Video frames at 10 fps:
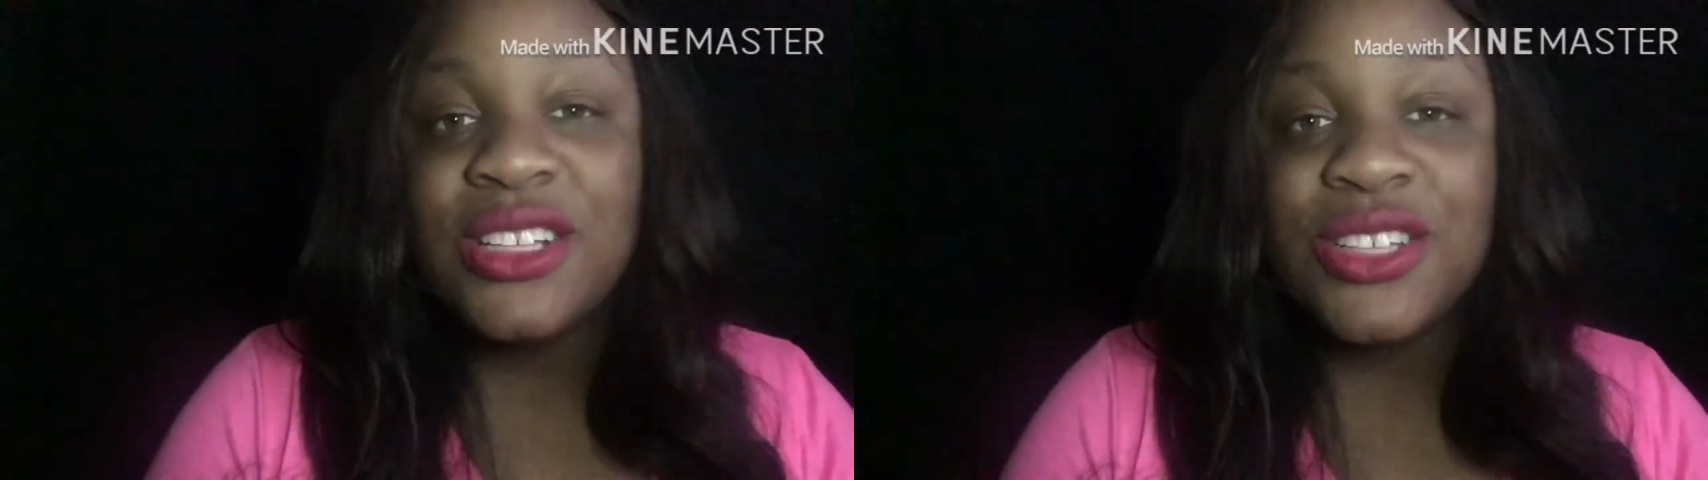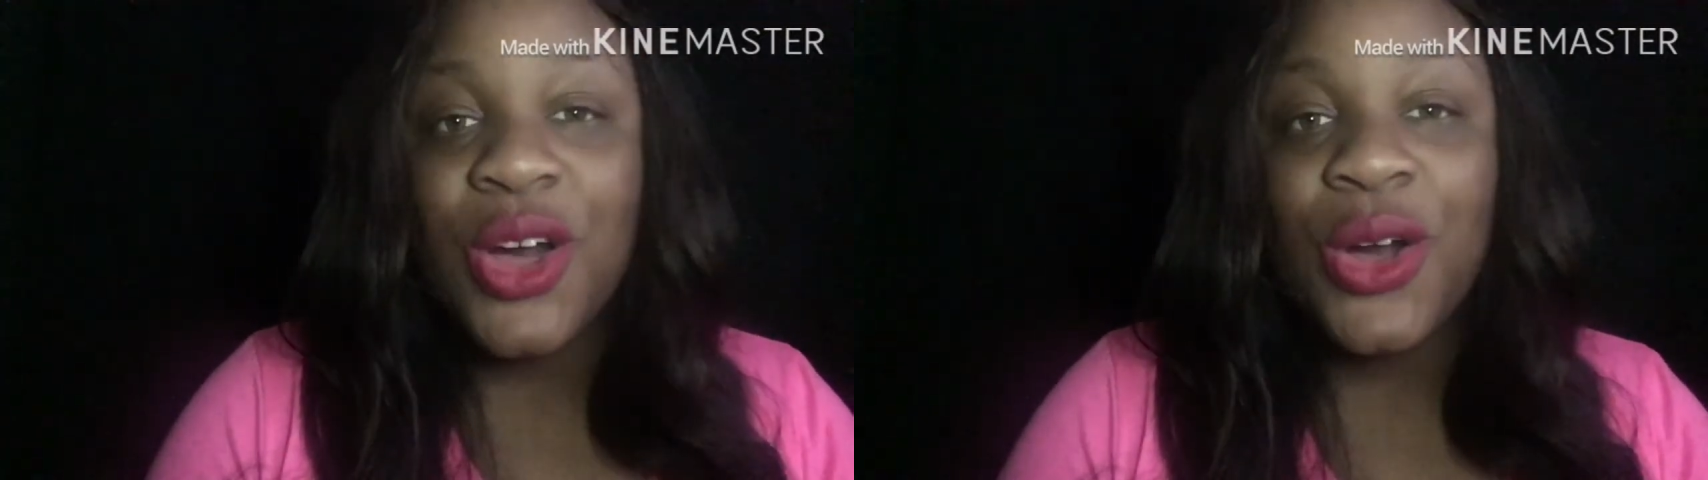
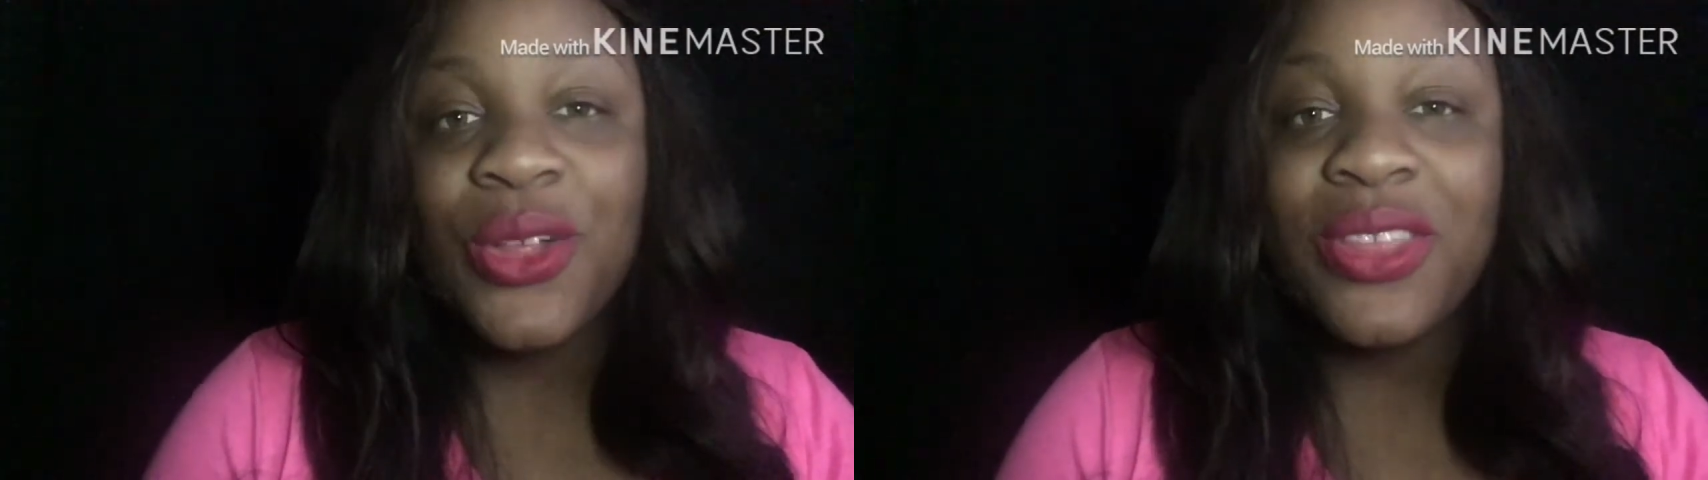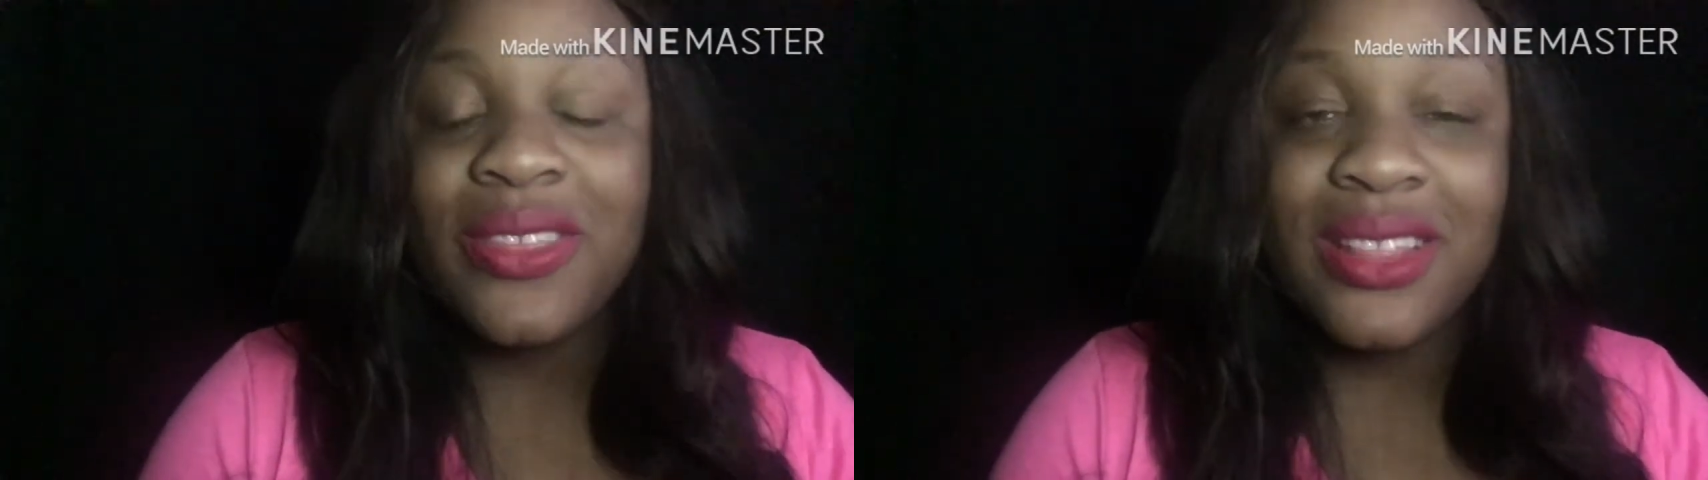
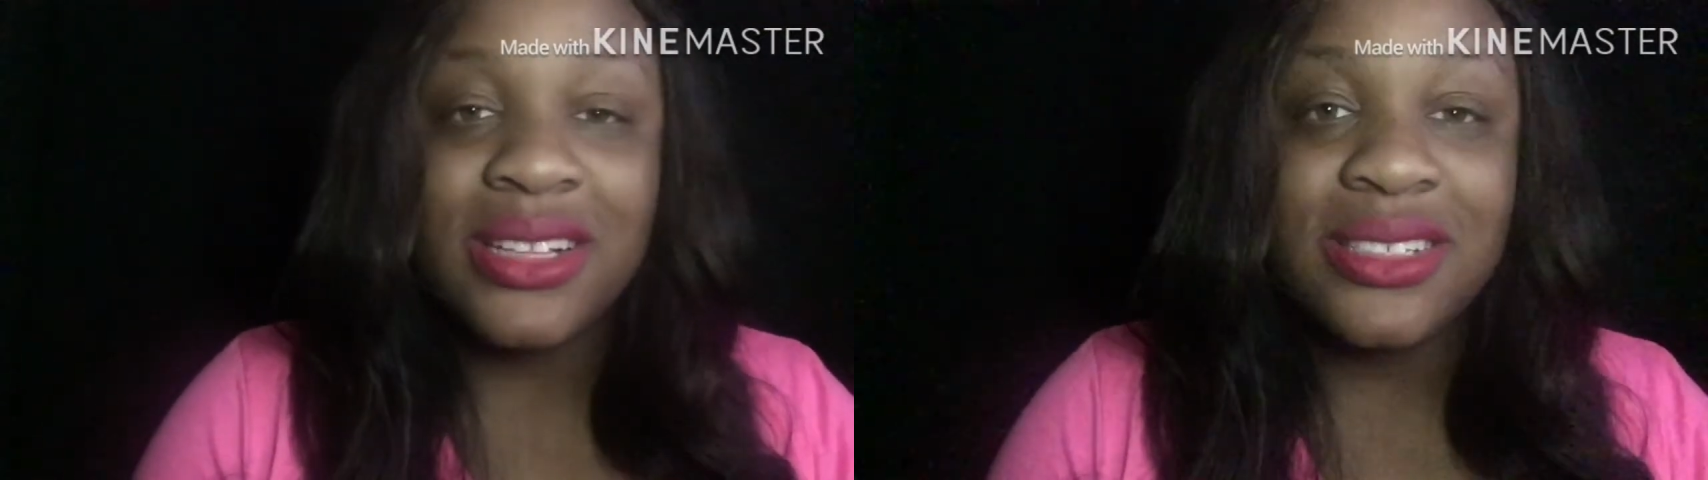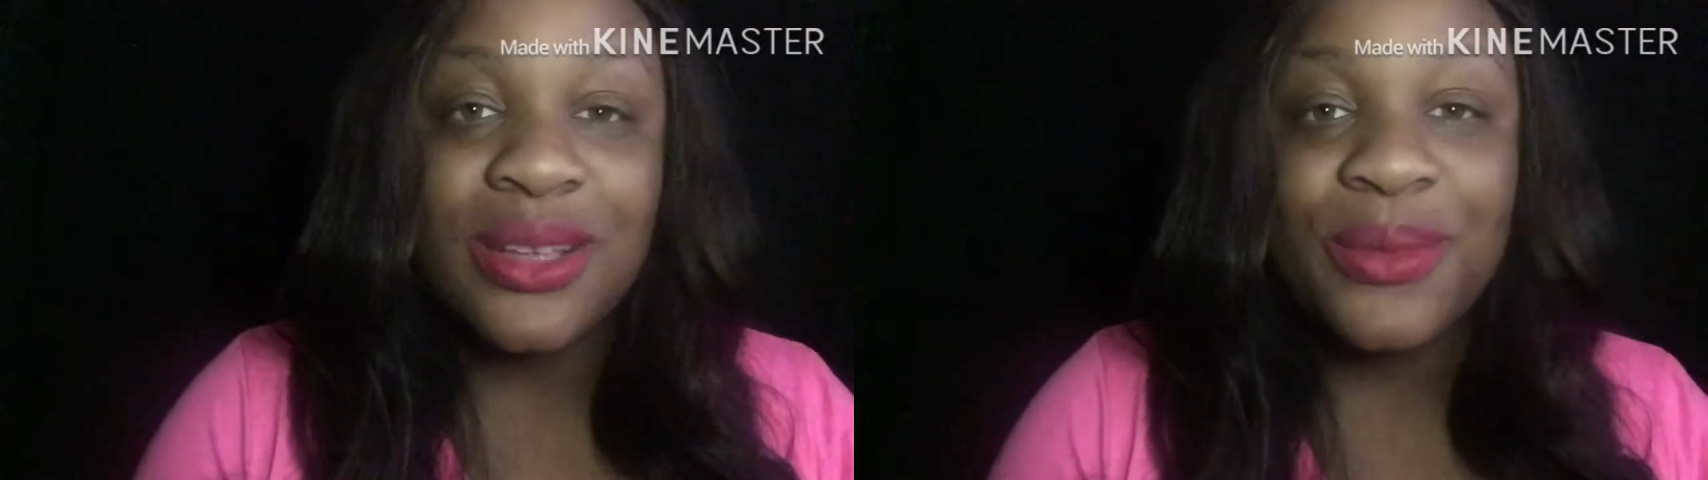So
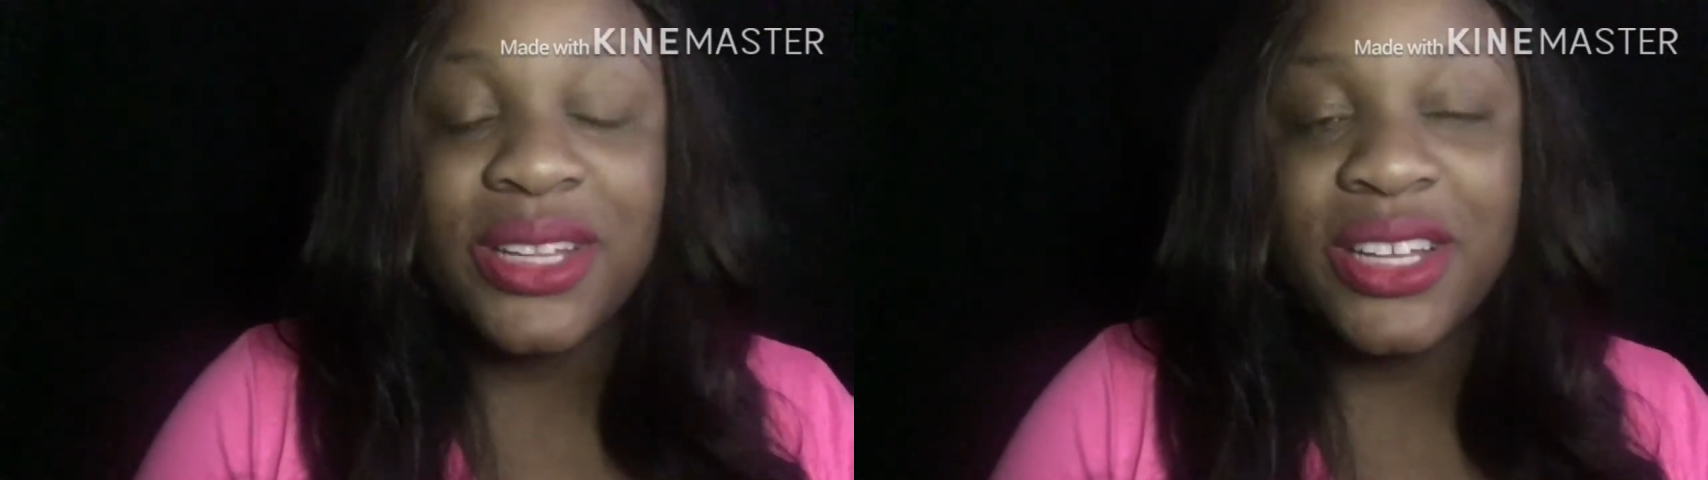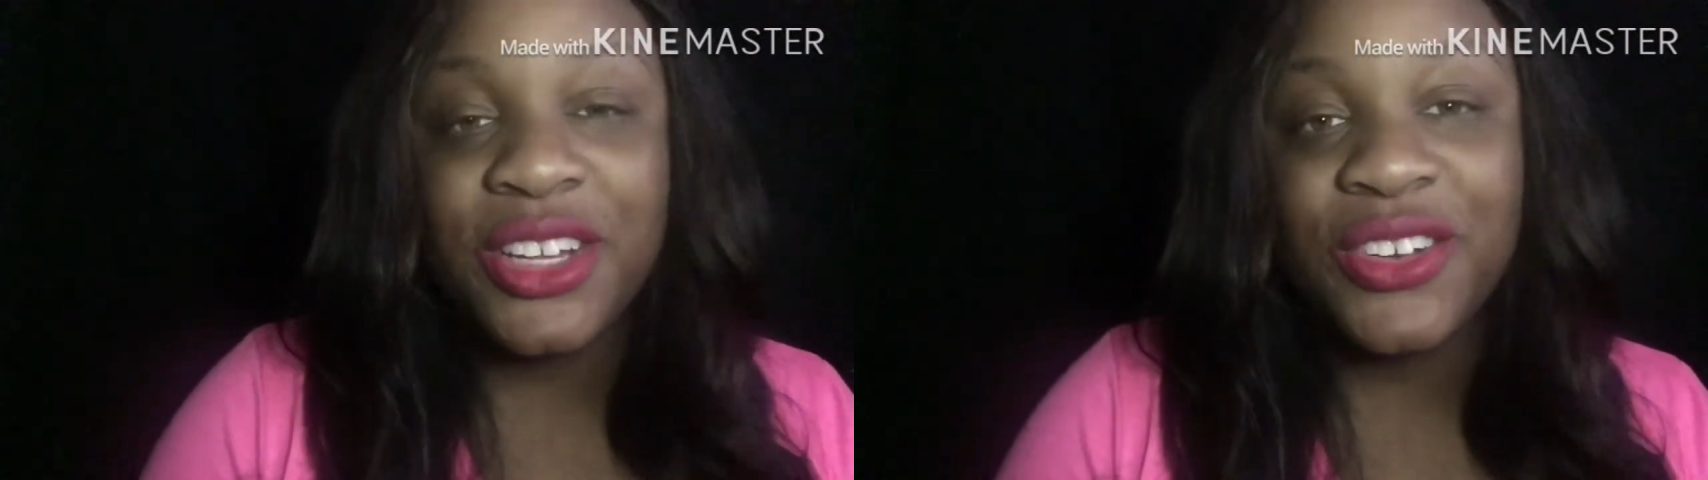some of
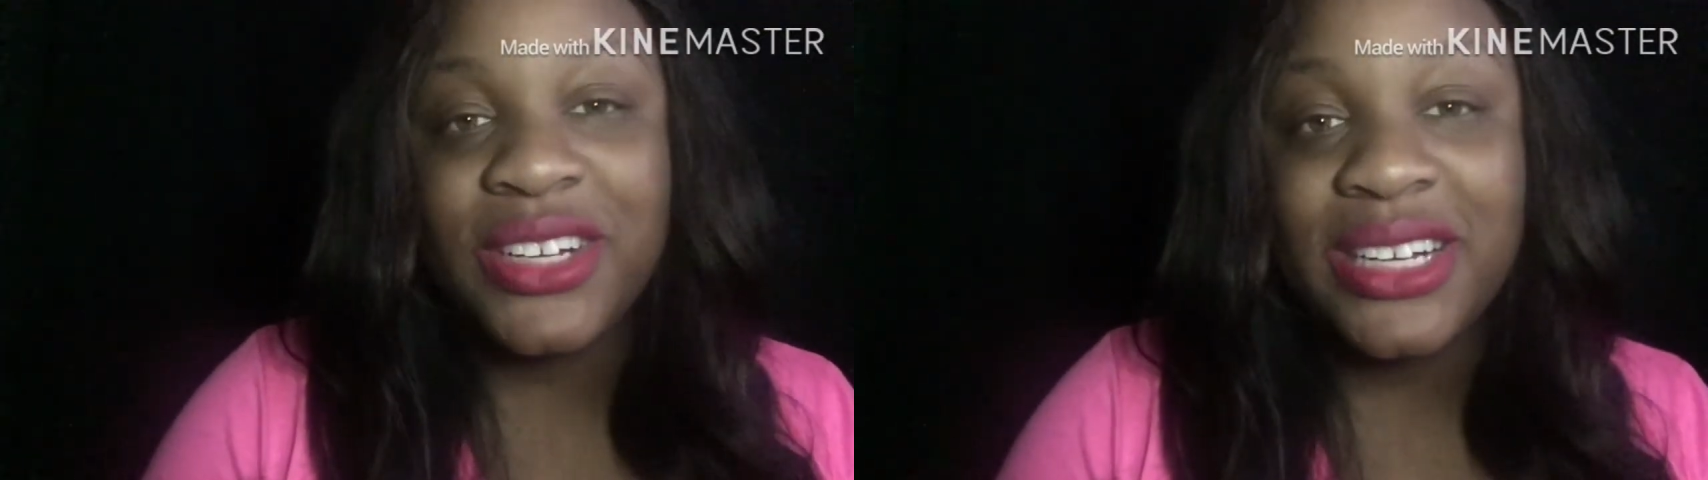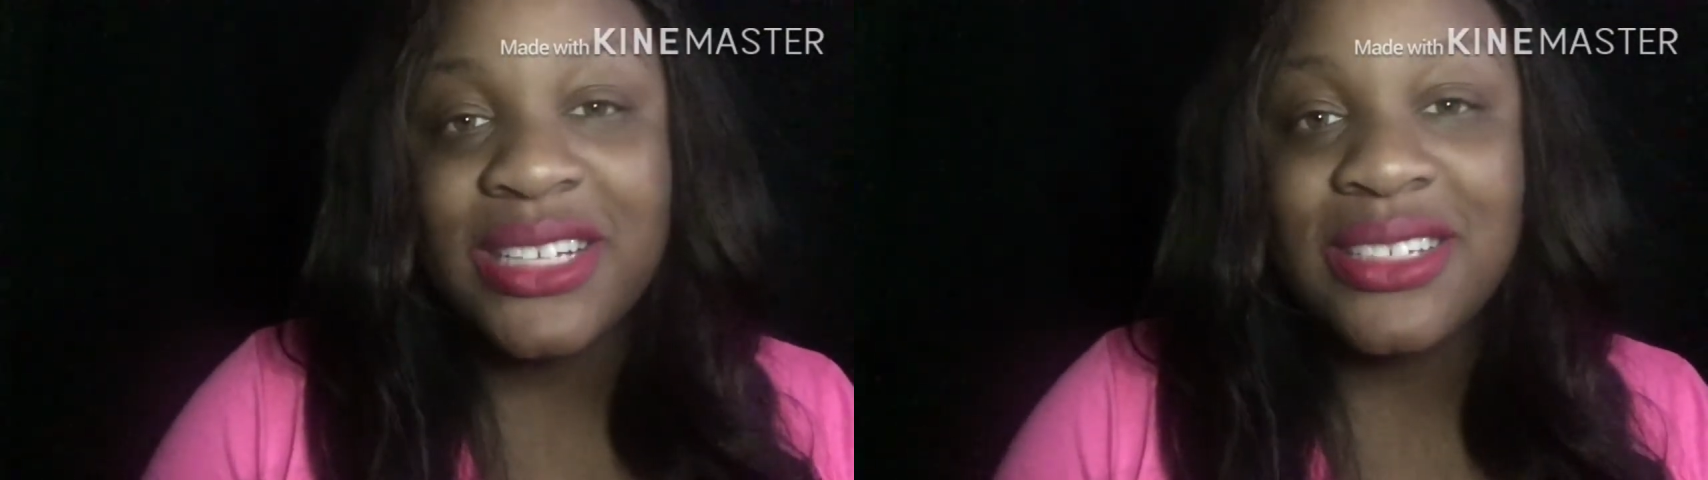the
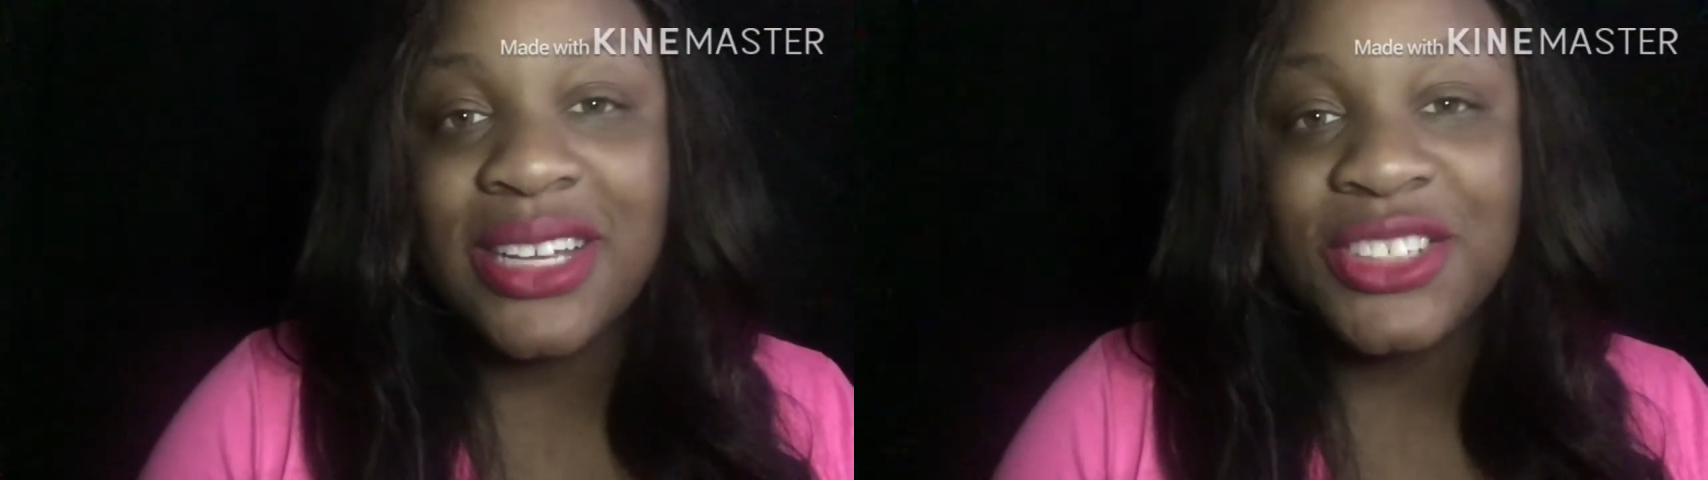ingredients